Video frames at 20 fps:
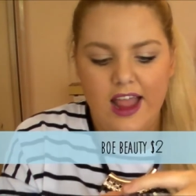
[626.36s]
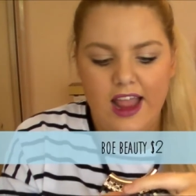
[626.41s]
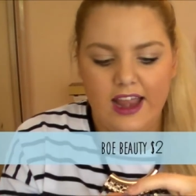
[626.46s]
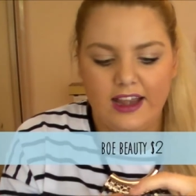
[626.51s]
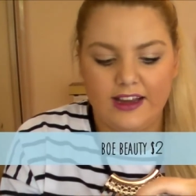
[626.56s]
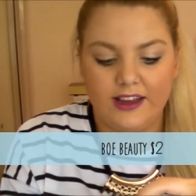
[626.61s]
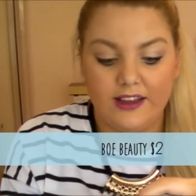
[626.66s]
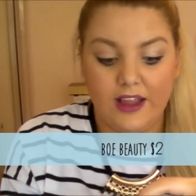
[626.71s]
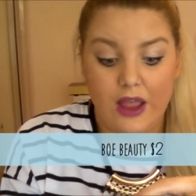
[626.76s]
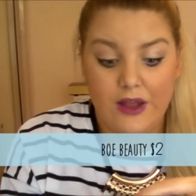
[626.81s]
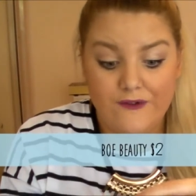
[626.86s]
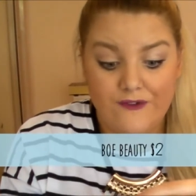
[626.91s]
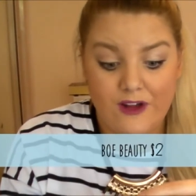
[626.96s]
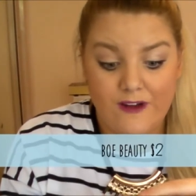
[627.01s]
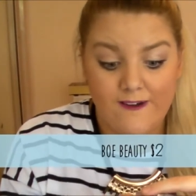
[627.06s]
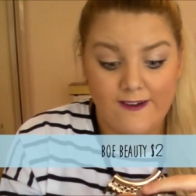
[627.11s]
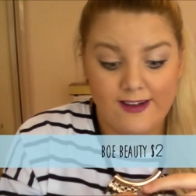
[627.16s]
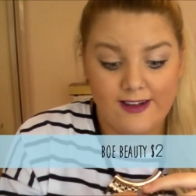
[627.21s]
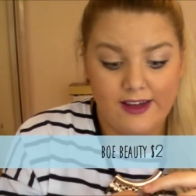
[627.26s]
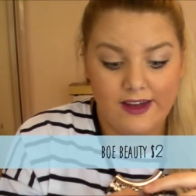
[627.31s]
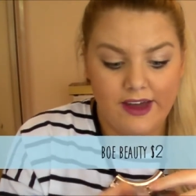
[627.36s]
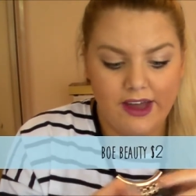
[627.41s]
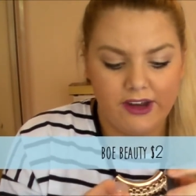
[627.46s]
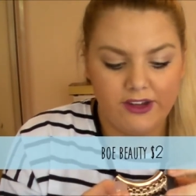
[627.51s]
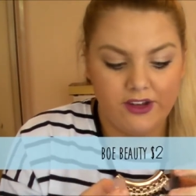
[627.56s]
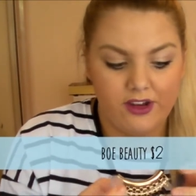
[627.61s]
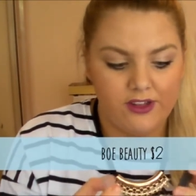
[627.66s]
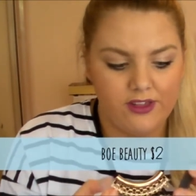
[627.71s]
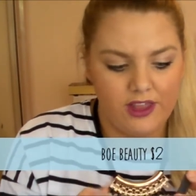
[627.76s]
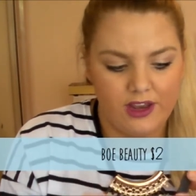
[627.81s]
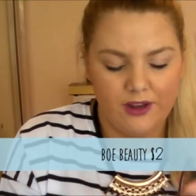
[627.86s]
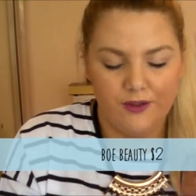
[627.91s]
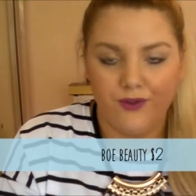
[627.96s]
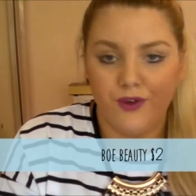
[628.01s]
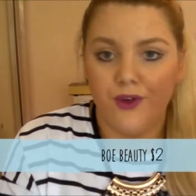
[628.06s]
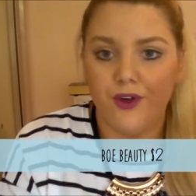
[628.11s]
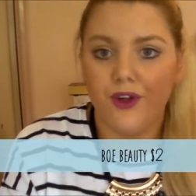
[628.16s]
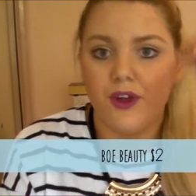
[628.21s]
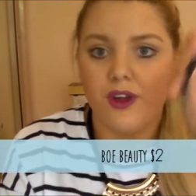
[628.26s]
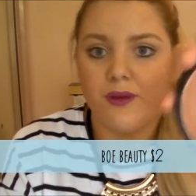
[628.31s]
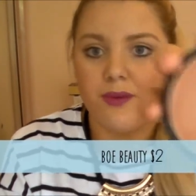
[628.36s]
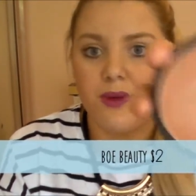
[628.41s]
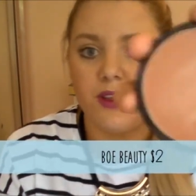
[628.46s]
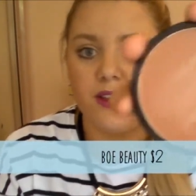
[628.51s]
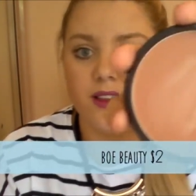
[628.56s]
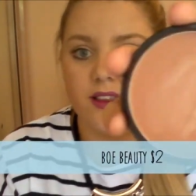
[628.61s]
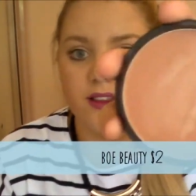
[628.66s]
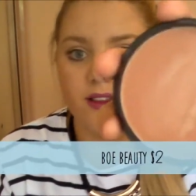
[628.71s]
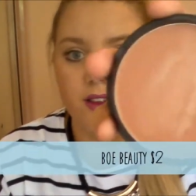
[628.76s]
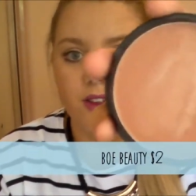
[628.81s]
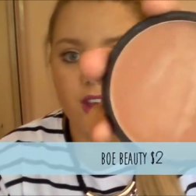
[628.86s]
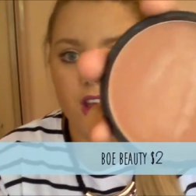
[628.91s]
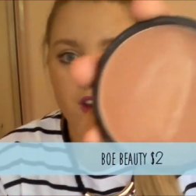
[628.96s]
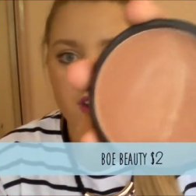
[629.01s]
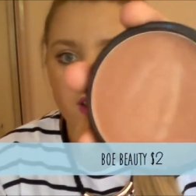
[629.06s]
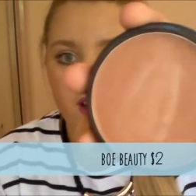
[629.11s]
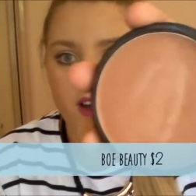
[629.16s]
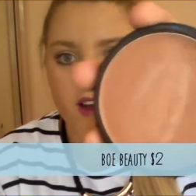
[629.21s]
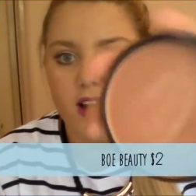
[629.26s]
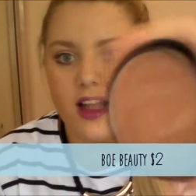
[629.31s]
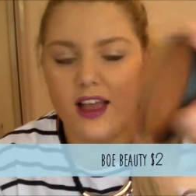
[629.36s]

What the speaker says: It is very dark. Don't let it fool you because it's not that dark.